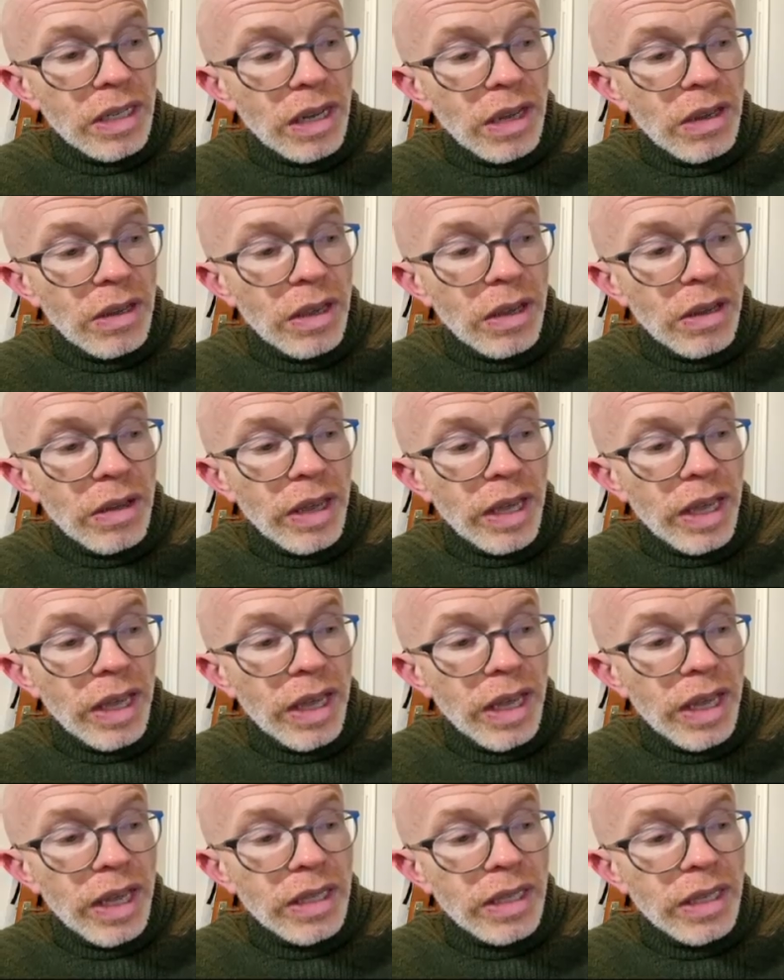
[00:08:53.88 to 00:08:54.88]
you
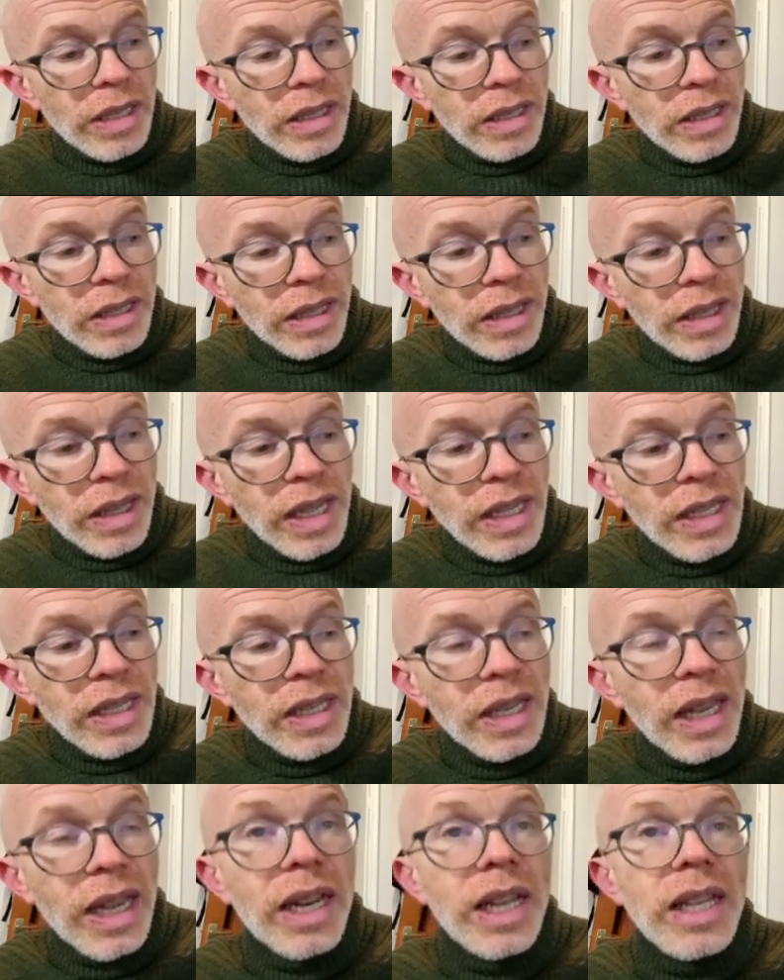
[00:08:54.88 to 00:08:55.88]
is this
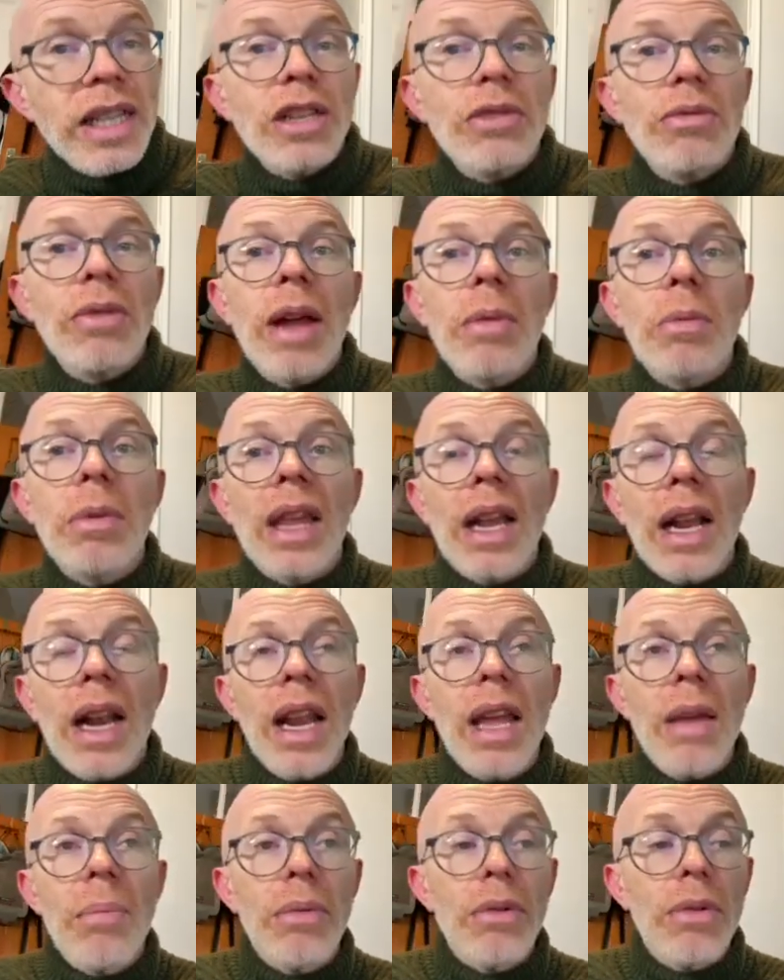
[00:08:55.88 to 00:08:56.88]
can interact with the
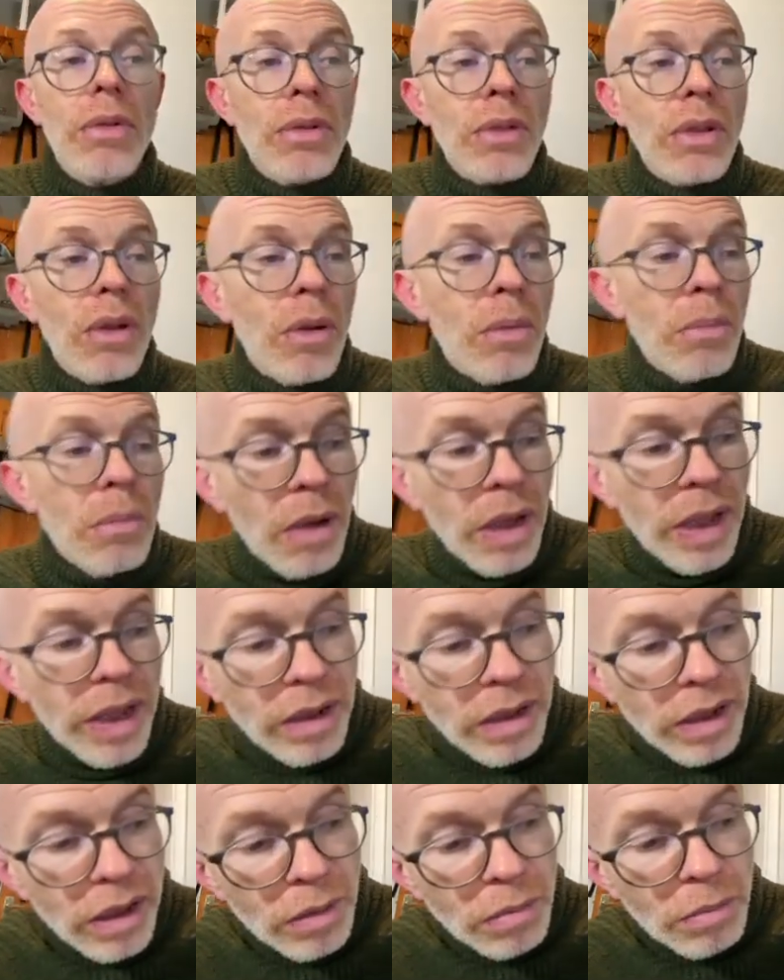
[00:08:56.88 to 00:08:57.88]
clipboard on my
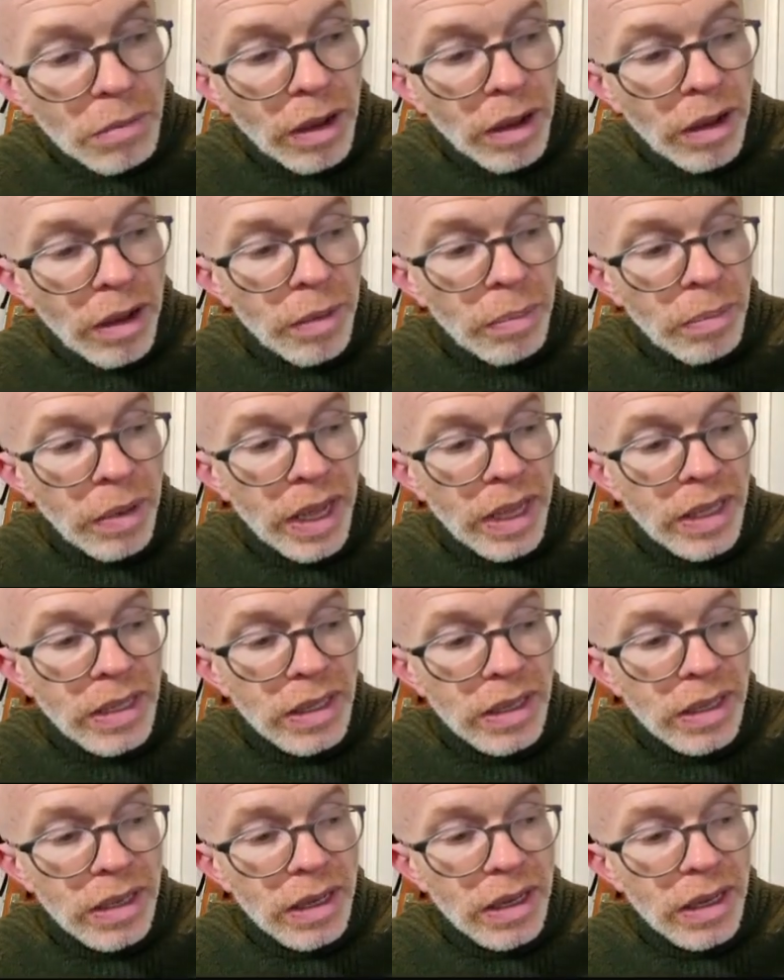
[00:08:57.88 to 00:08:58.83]
iPad.